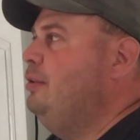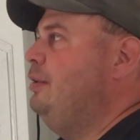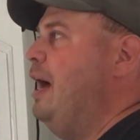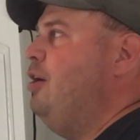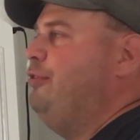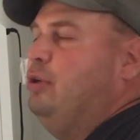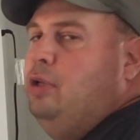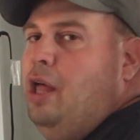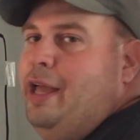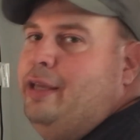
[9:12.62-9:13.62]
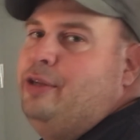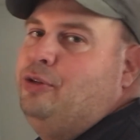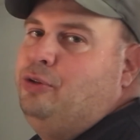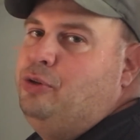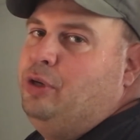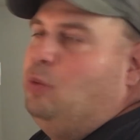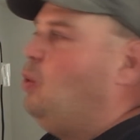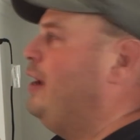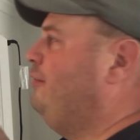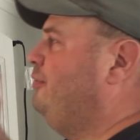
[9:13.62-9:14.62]
Now, if you'd like, you can
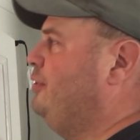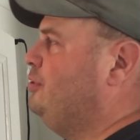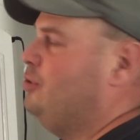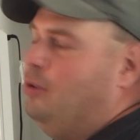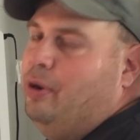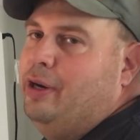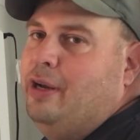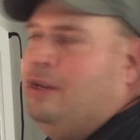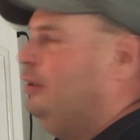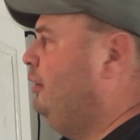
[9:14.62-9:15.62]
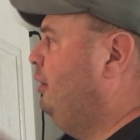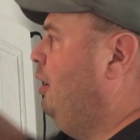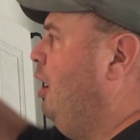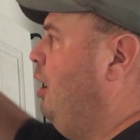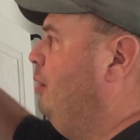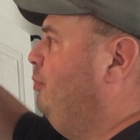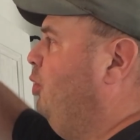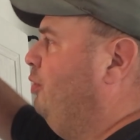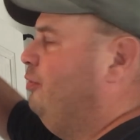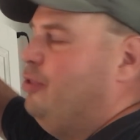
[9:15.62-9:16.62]
wait for this door
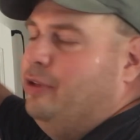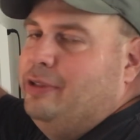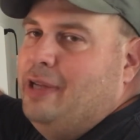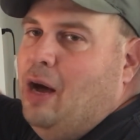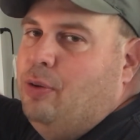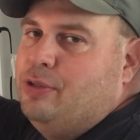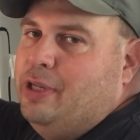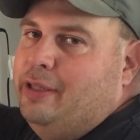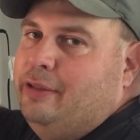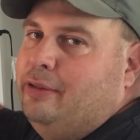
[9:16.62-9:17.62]
or for the dowels to